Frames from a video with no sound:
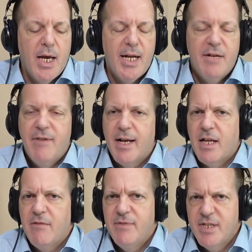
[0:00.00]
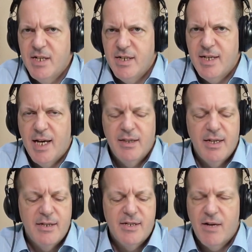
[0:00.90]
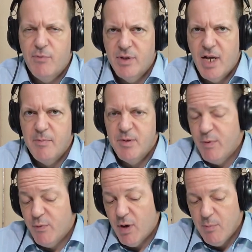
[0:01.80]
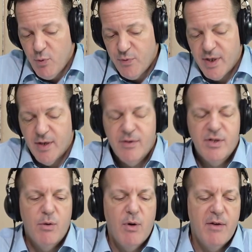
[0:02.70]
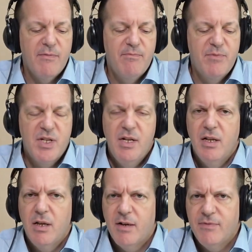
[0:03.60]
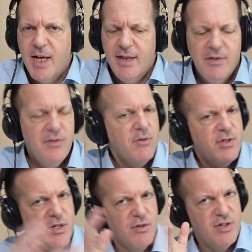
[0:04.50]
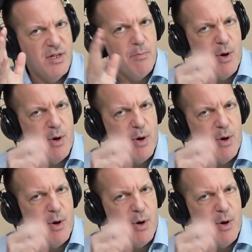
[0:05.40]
in fact, I visited Thailand several times before I moved here. So I've seen a lot of Thailand. There are still some